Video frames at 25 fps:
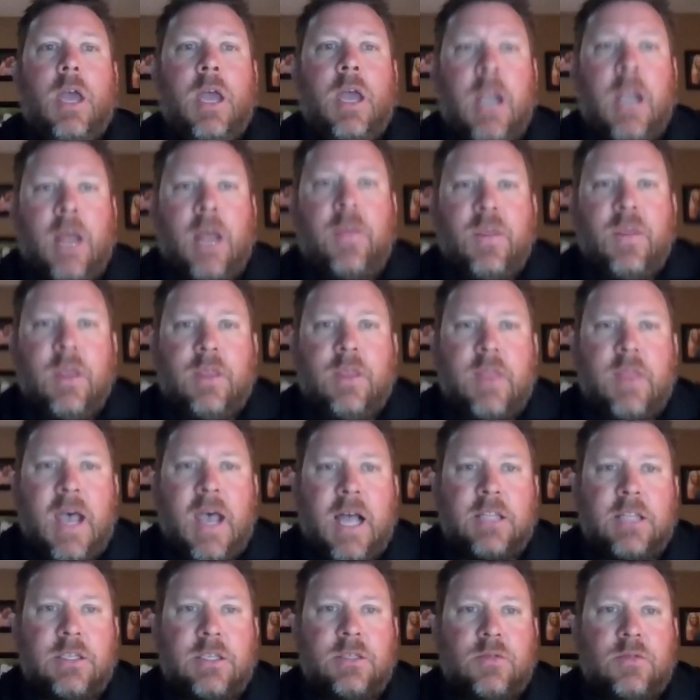And I think
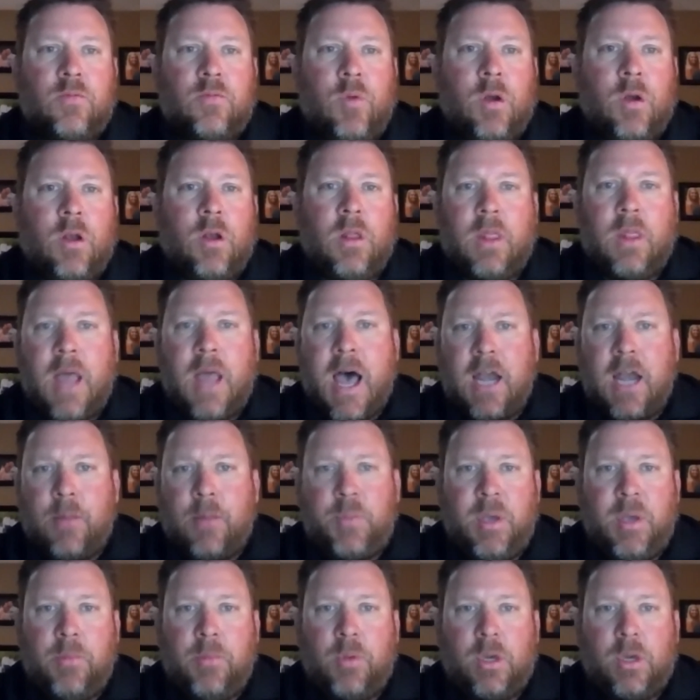that's where a lot of
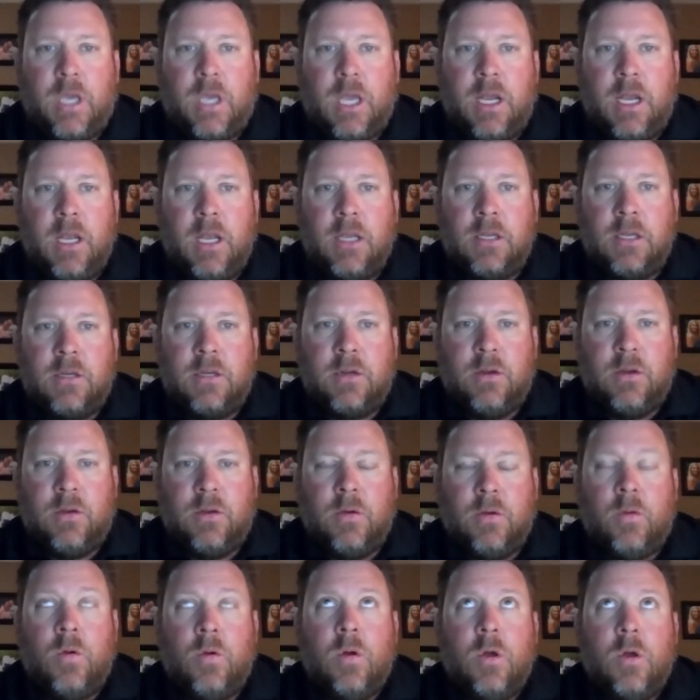people get
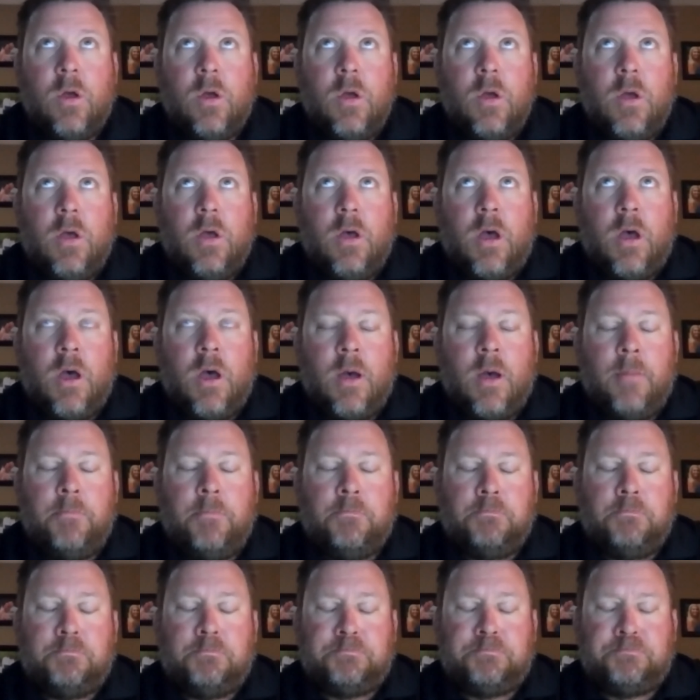into
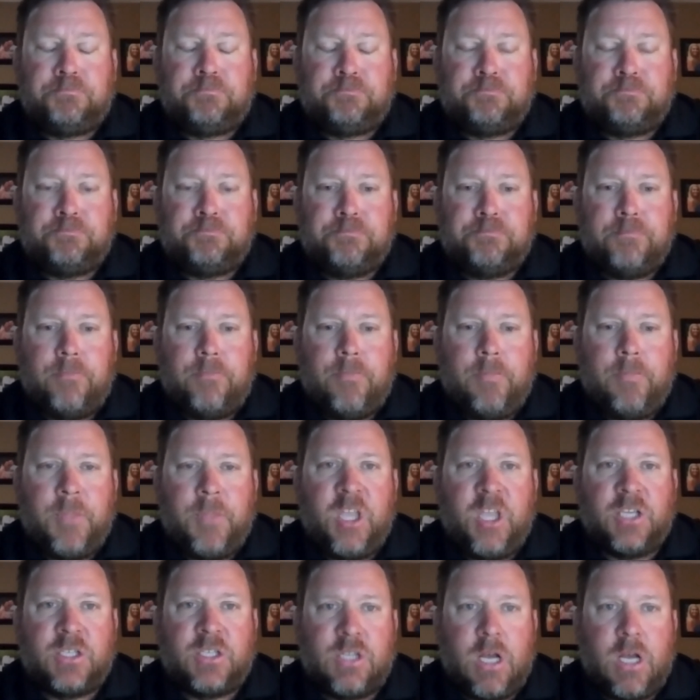
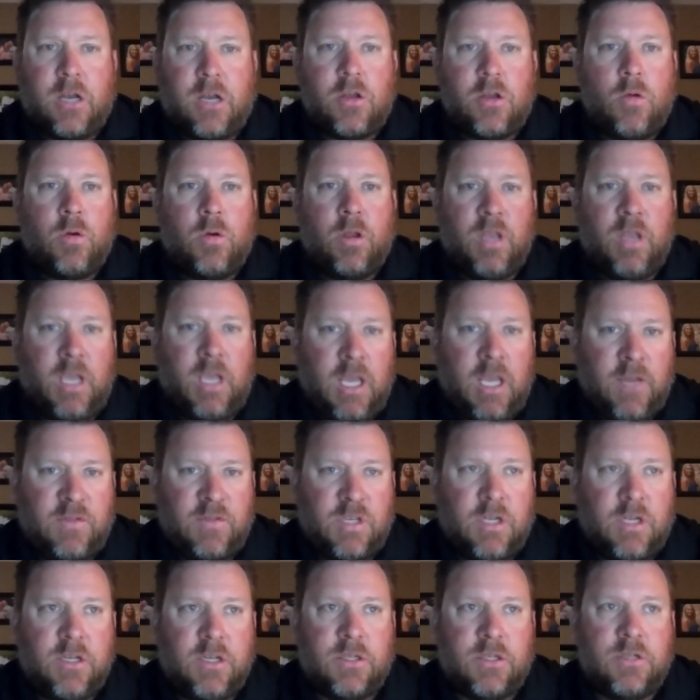the stucco or the
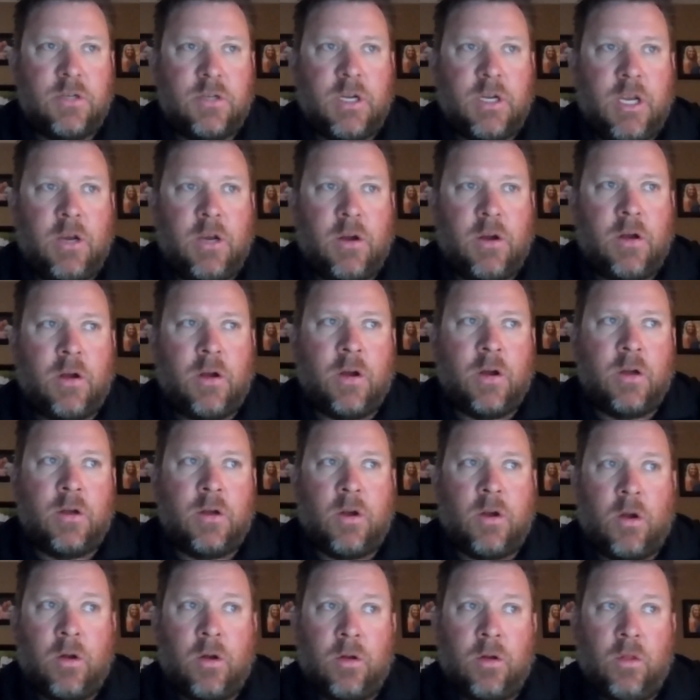eaves industry,
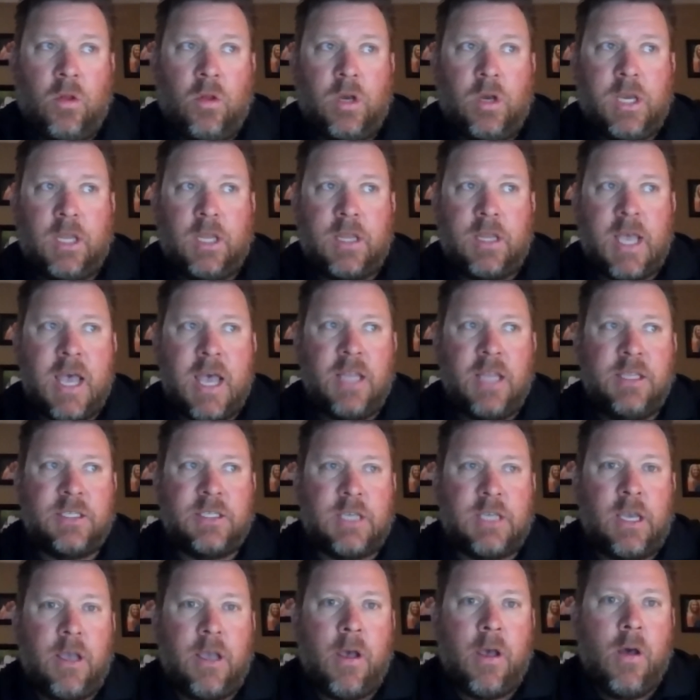or look at that and
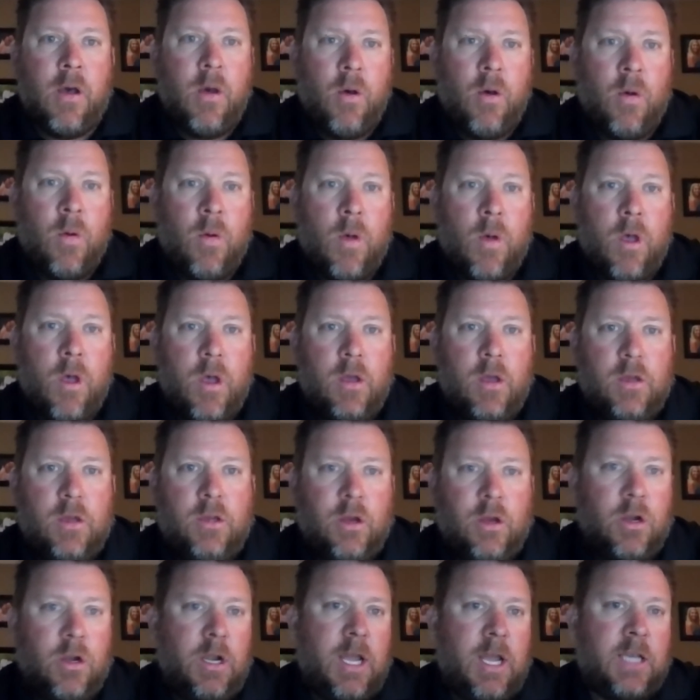say, oh,
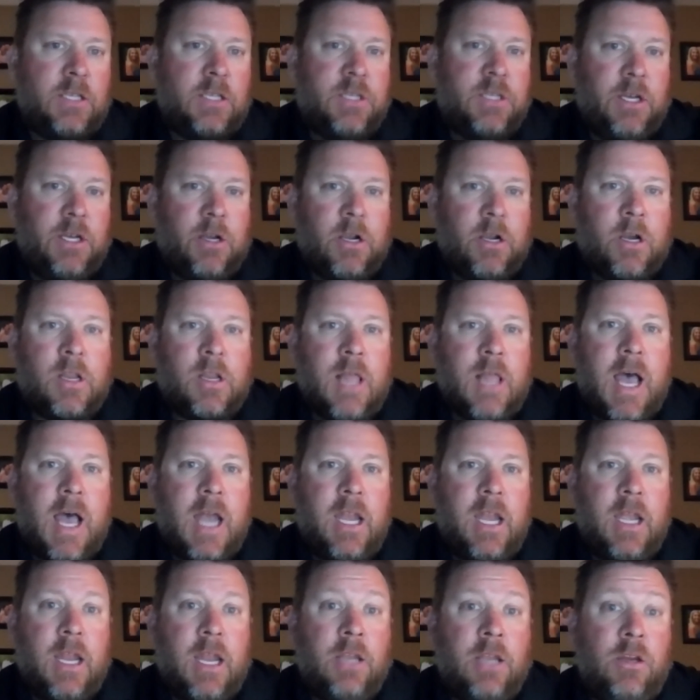you're an exterior
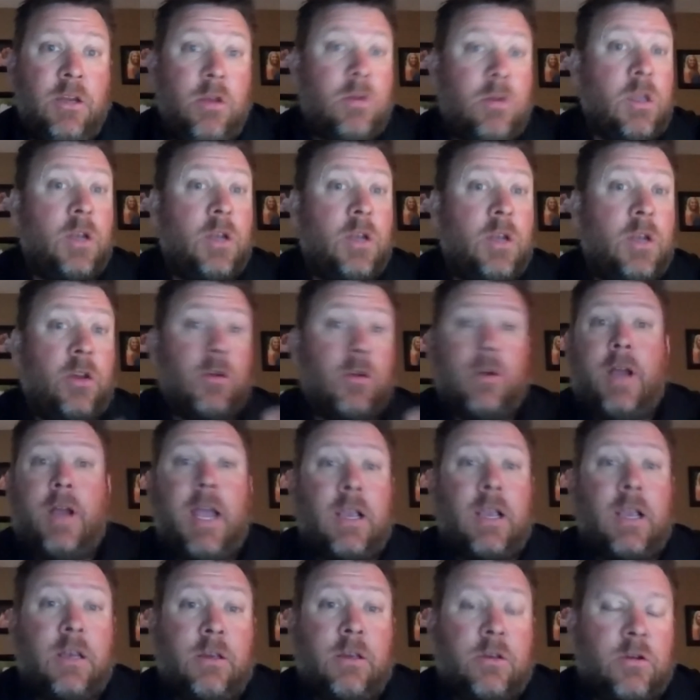cladding and you can
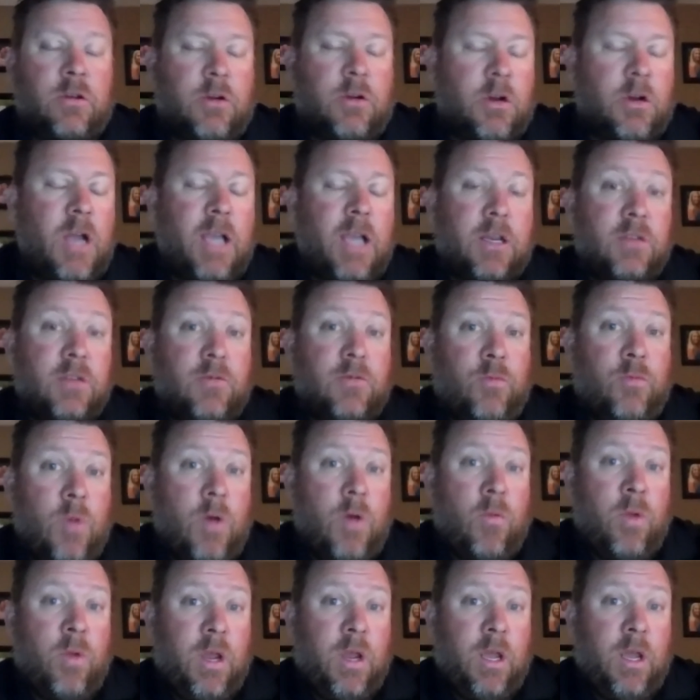correct
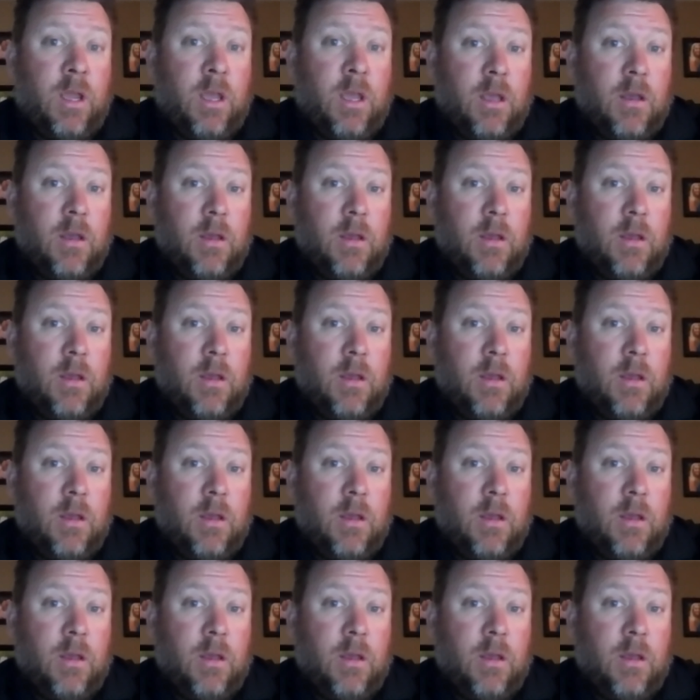what we've